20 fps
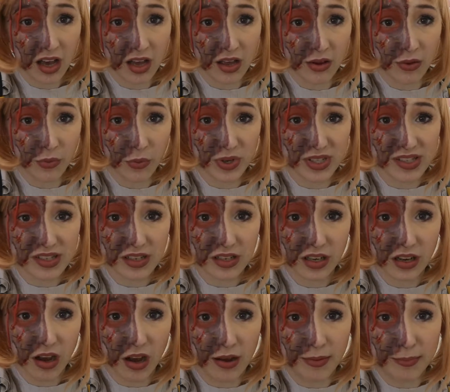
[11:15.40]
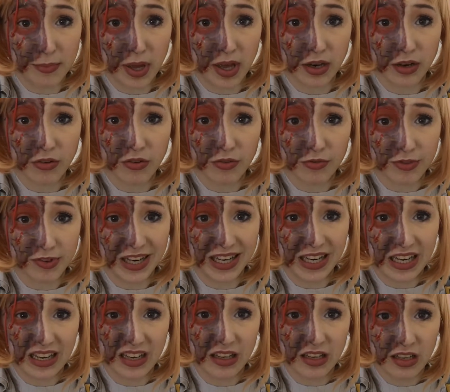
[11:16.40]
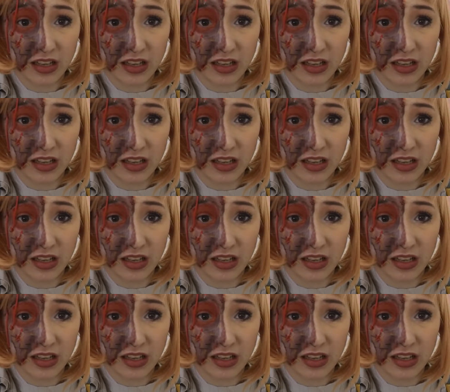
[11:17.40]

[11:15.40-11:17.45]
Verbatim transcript: It wasn't combat ready.